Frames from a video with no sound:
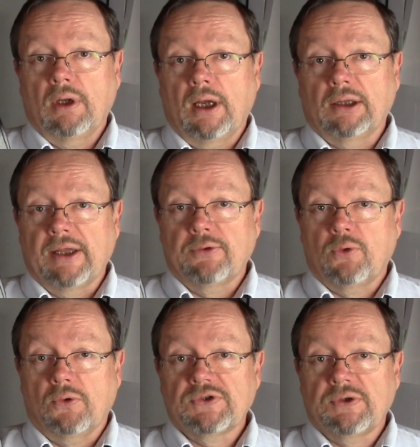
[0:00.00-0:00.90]
a leather
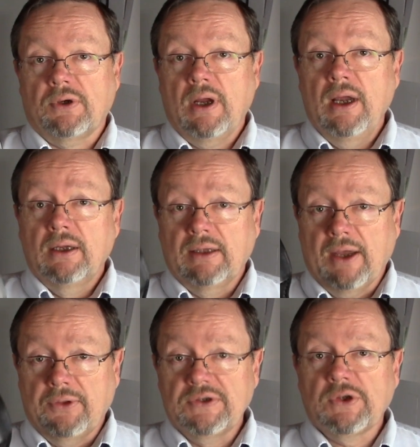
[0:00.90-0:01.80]
holster. Now
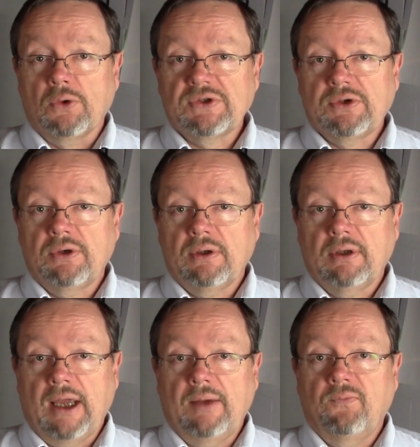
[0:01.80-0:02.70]
this holster
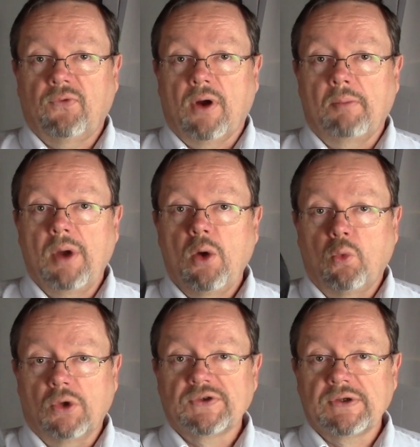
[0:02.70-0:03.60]
came from
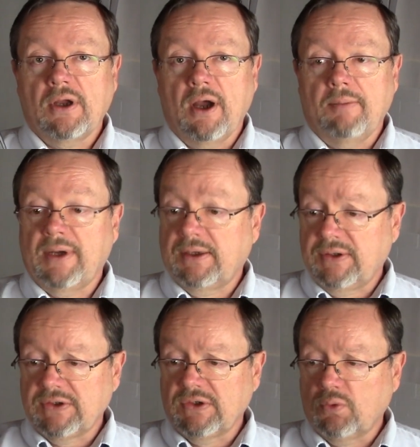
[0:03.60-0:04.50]
Wilson Combat.
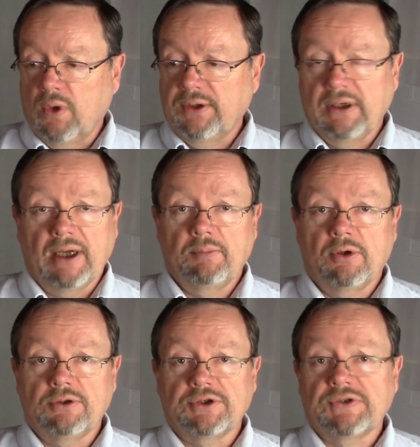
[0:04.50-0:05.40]
This is one that I
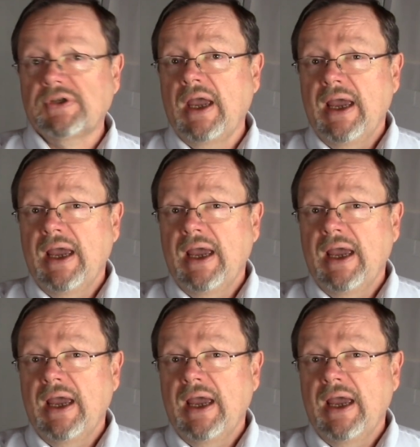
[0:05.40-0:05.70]
purchased.